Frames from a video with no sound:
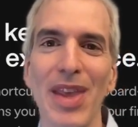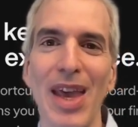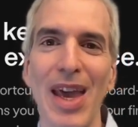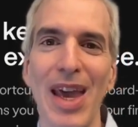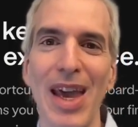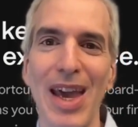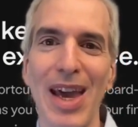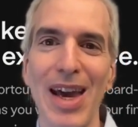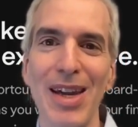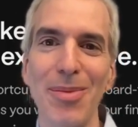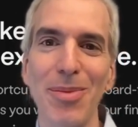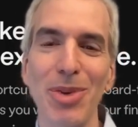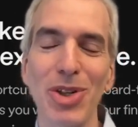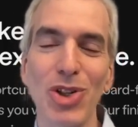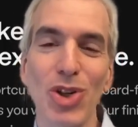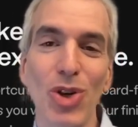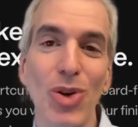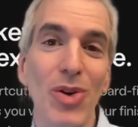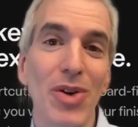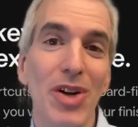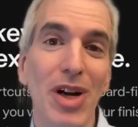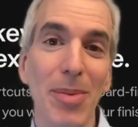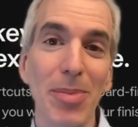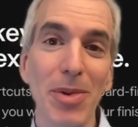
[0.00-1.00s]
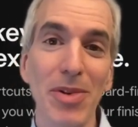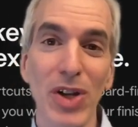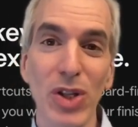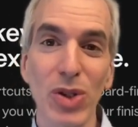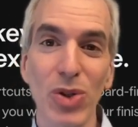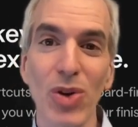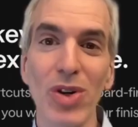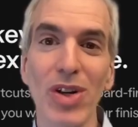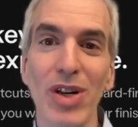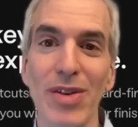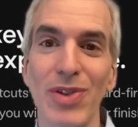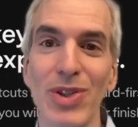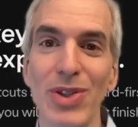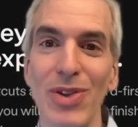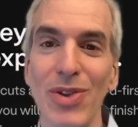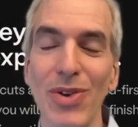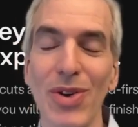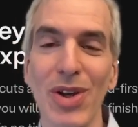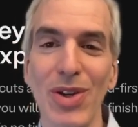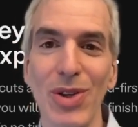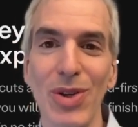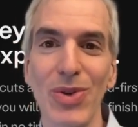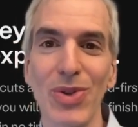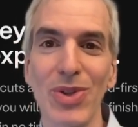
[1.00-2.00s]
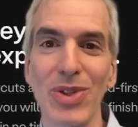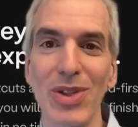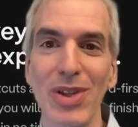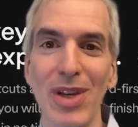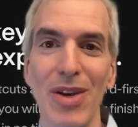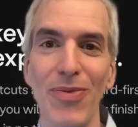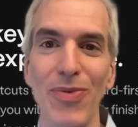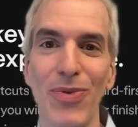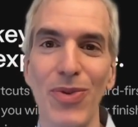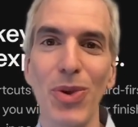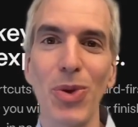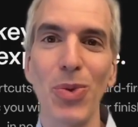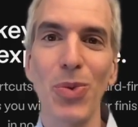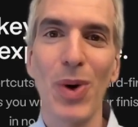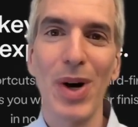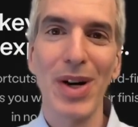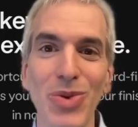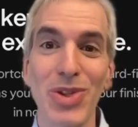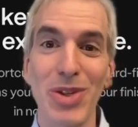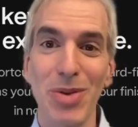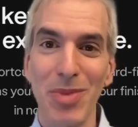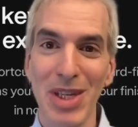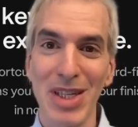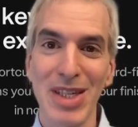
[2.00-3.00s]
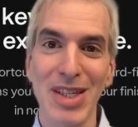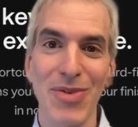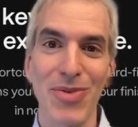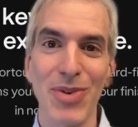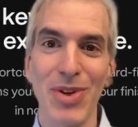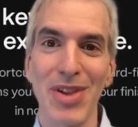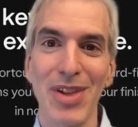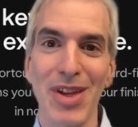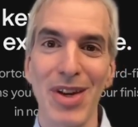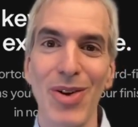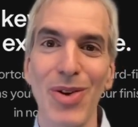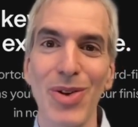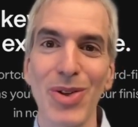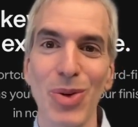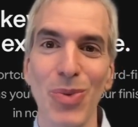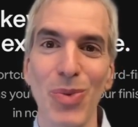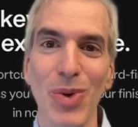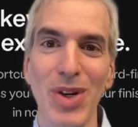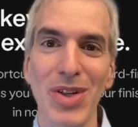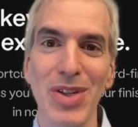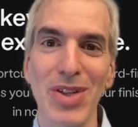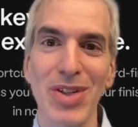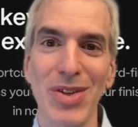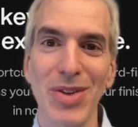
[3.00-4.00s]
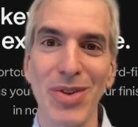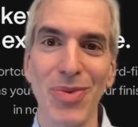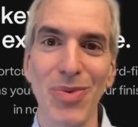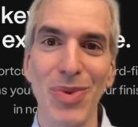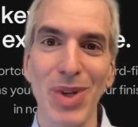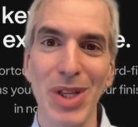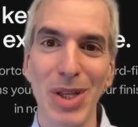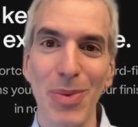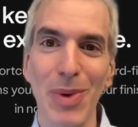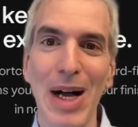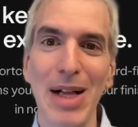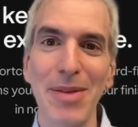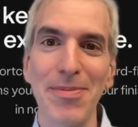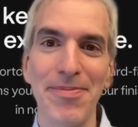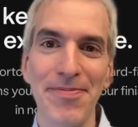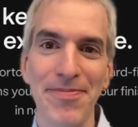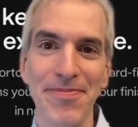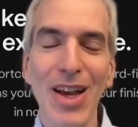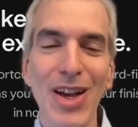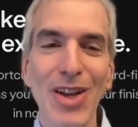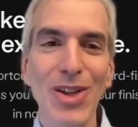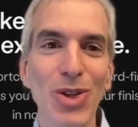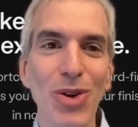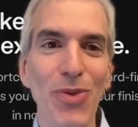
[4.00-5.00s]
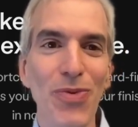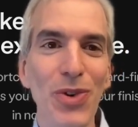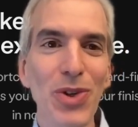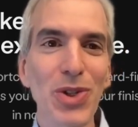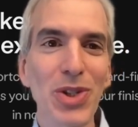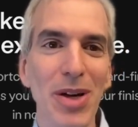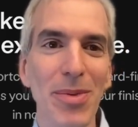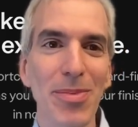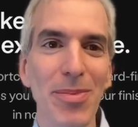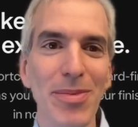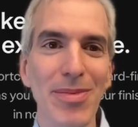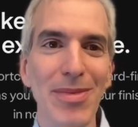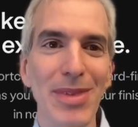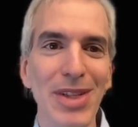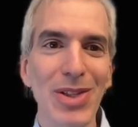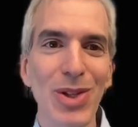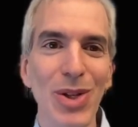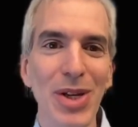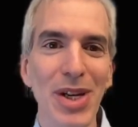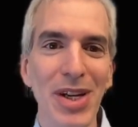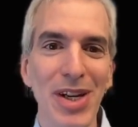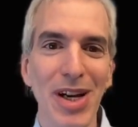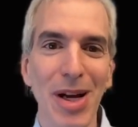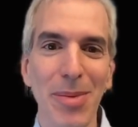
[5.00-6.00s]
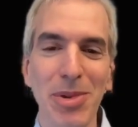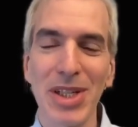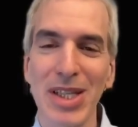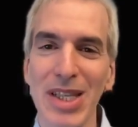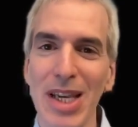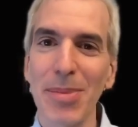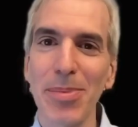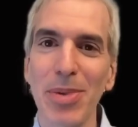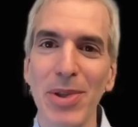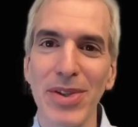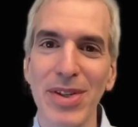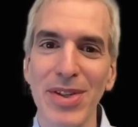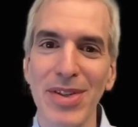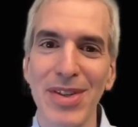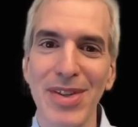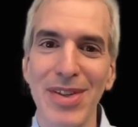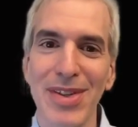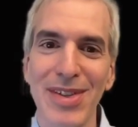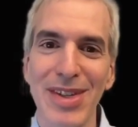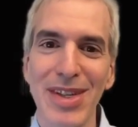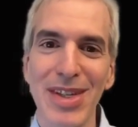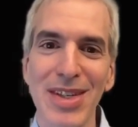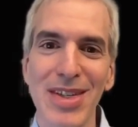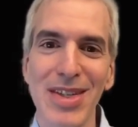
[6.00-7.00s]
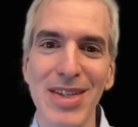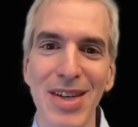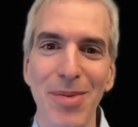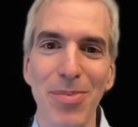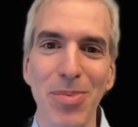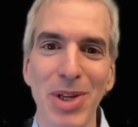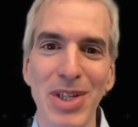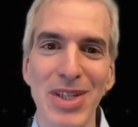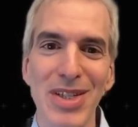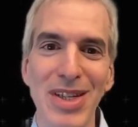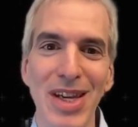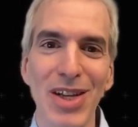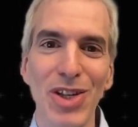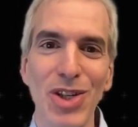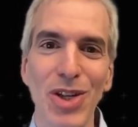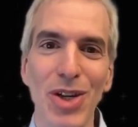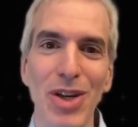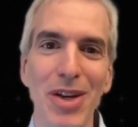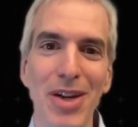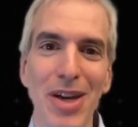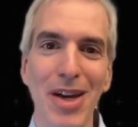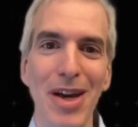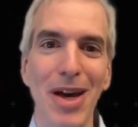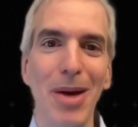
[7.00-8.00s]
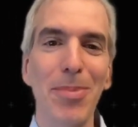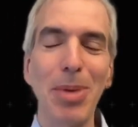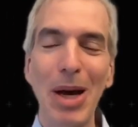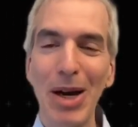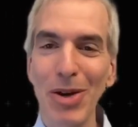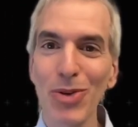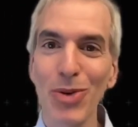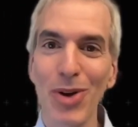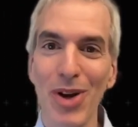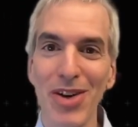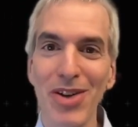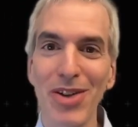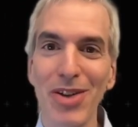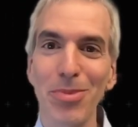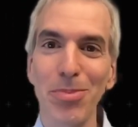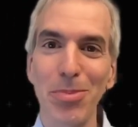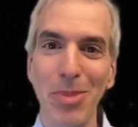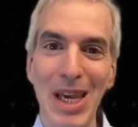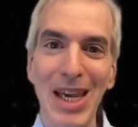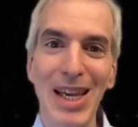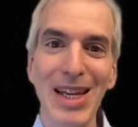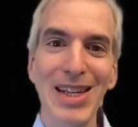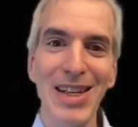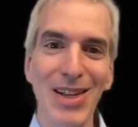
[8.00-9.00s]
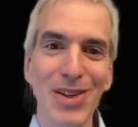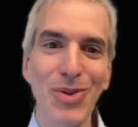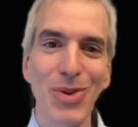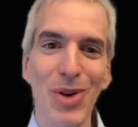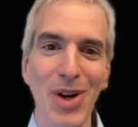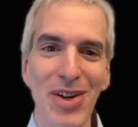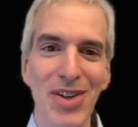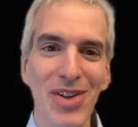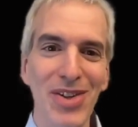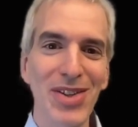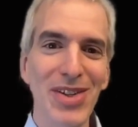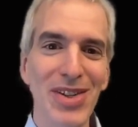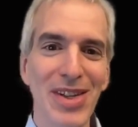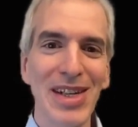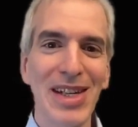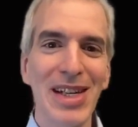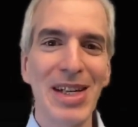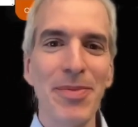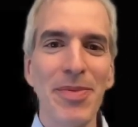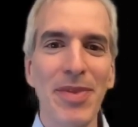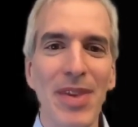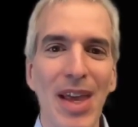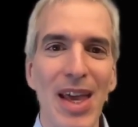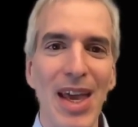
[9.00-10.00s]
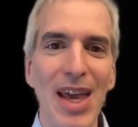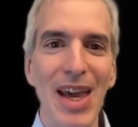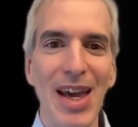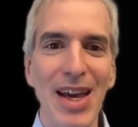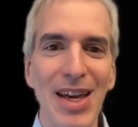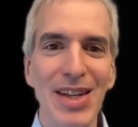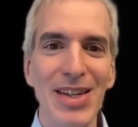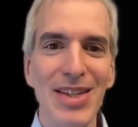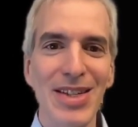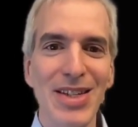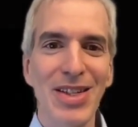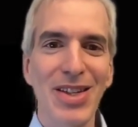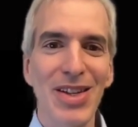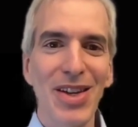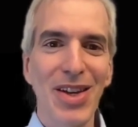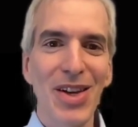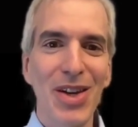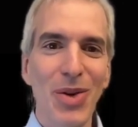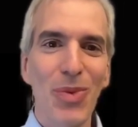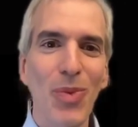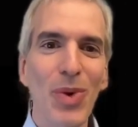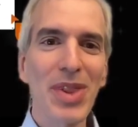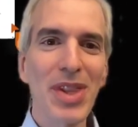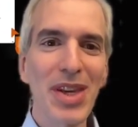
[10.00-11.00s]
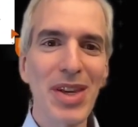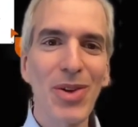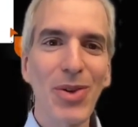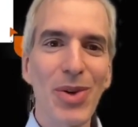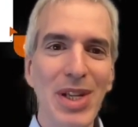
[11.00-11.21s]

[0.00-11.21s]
And I'm going to show you a couple of alternatives you can use if you want something different that also works really well. So first up, let's look at a couple examples. This is a presentation about Chronicle made in Chronicle. And one thing you